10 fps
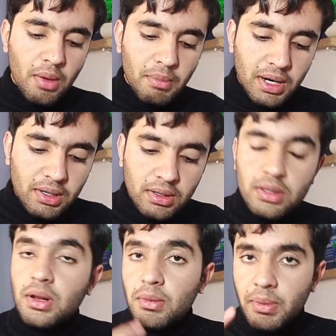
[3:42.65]
But
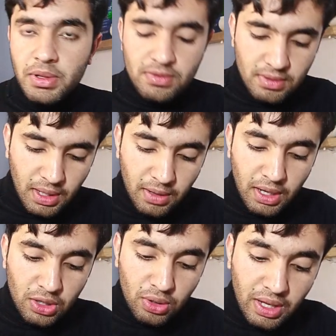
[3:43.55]
remember this thing,
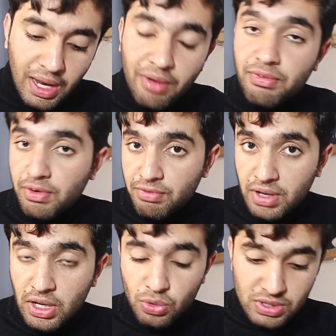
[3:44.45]
in 15